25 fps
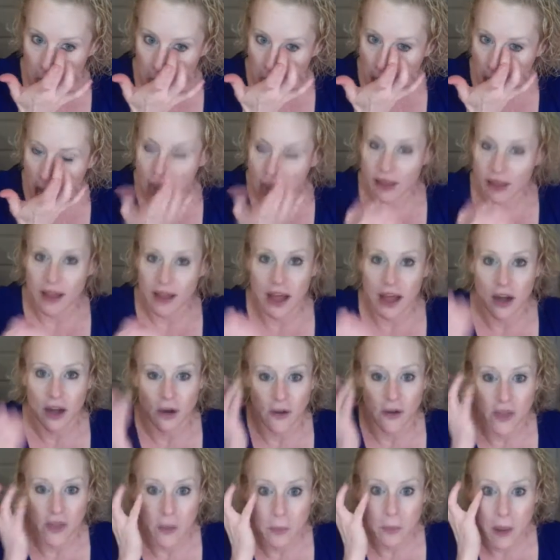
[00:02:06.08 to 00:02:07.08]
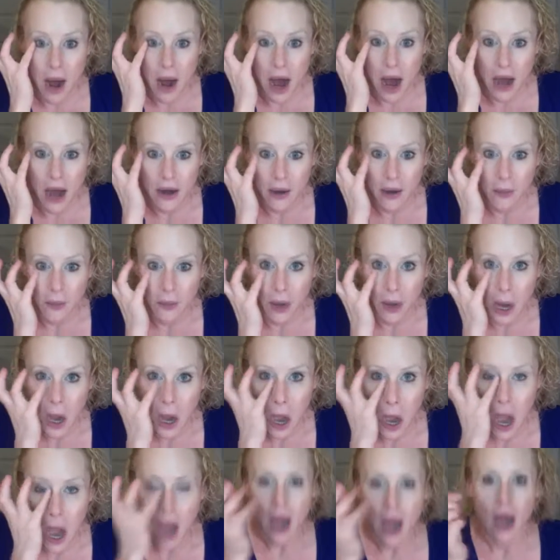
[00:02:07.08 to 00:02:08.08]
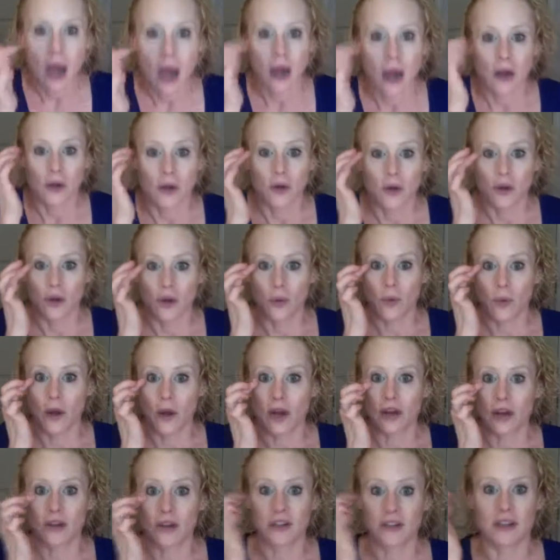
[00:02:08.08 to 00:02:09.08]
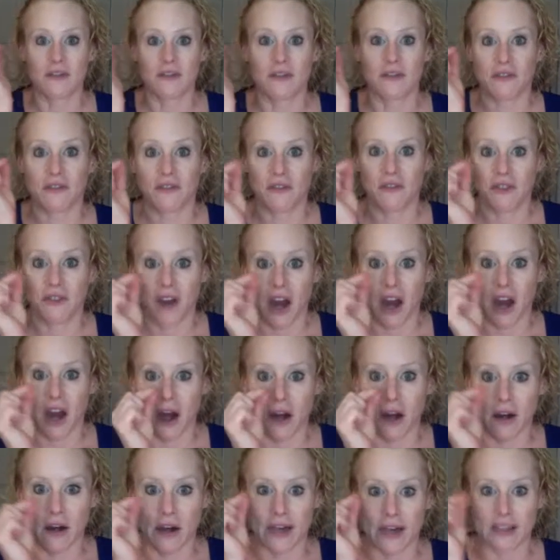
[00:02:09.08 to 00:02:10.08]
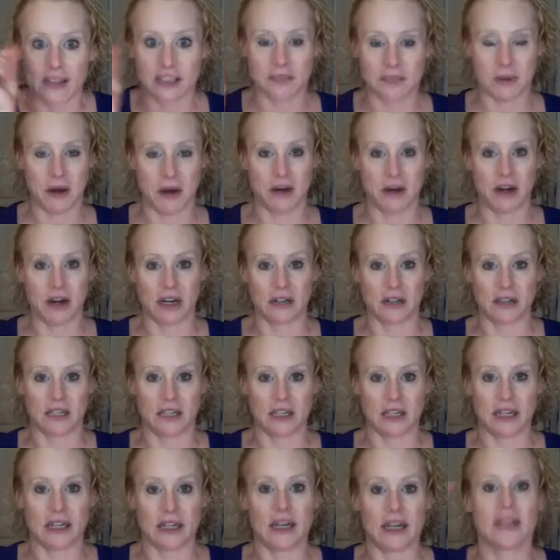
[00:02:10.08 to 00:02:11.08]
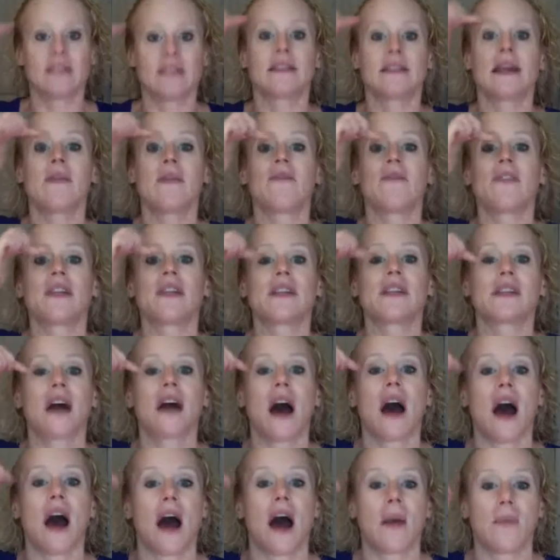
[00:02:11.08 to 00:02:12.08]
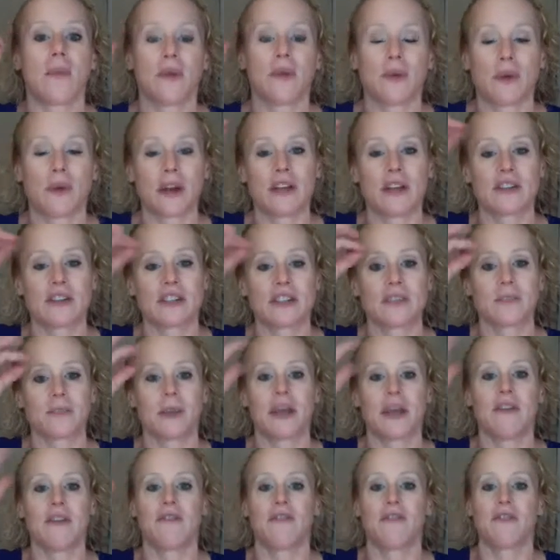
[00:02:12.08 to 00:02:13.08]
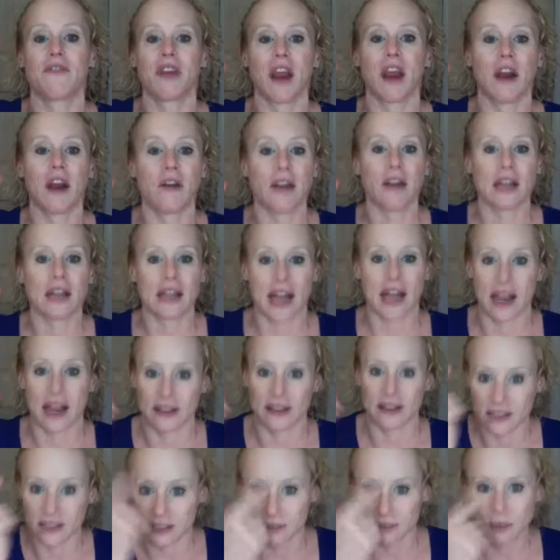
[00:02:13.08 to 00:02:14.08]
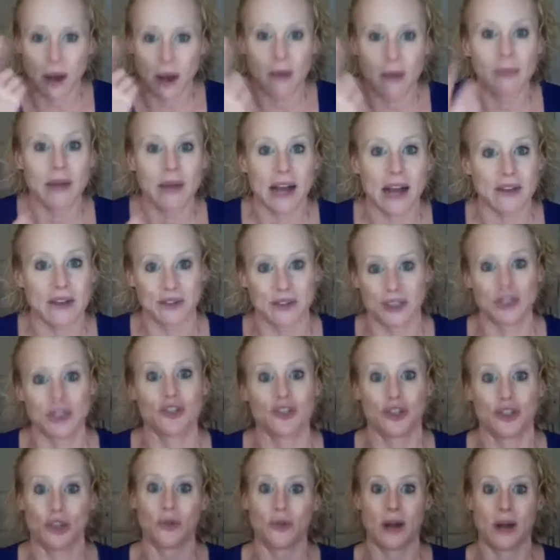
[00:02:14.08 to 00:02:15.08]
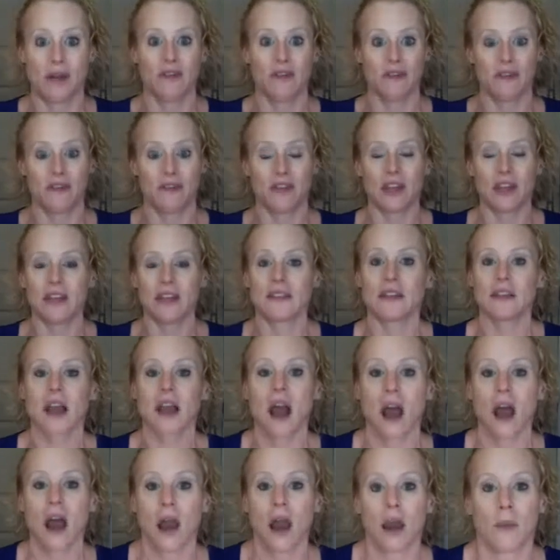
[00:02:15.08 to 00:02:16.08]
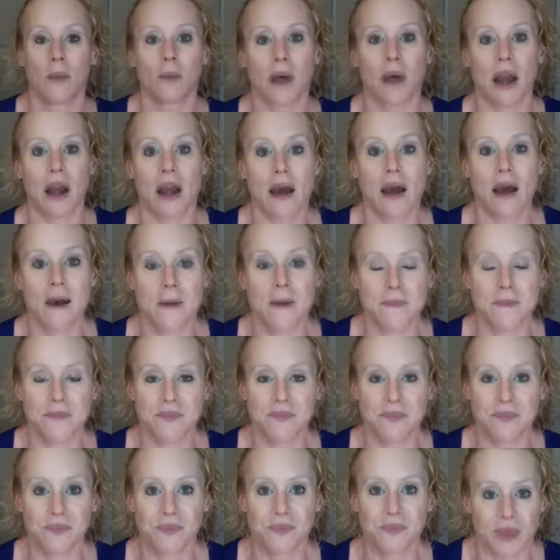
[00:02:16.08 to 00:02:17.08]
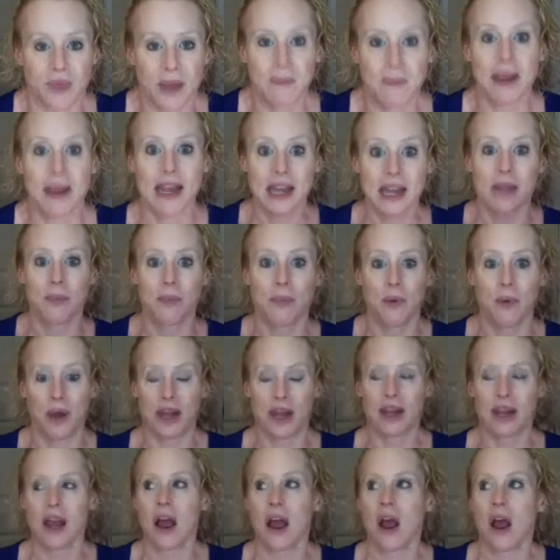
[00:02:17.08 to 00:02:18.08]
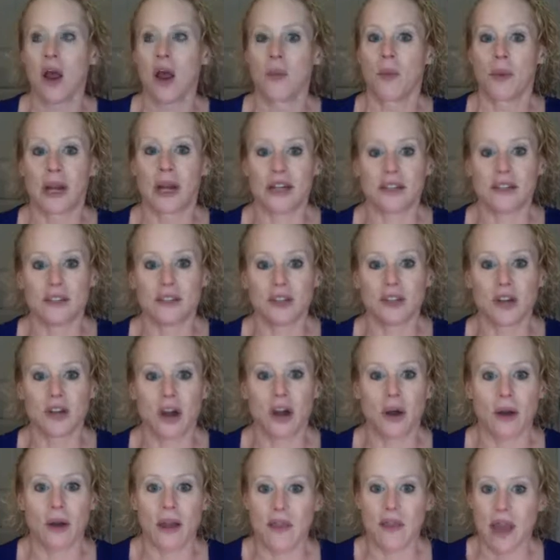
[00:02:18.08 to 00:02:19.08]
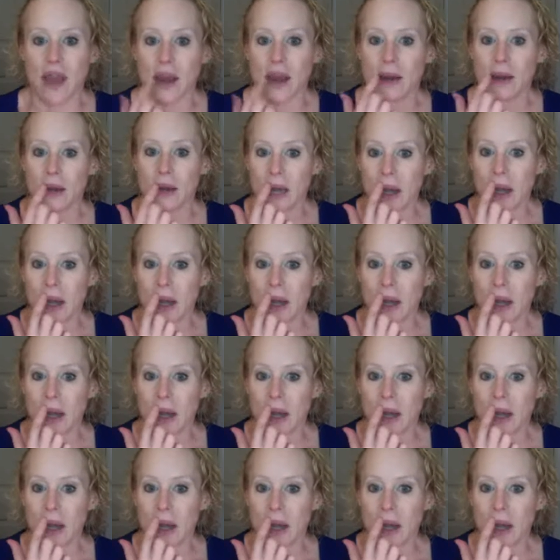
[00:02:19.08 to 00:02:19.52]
eyeliner on the bottom, you want to use it very sparingly. And same for the top. You want to just be very light. This is probably actually too heavy for this, but I'm making a point. But, and then,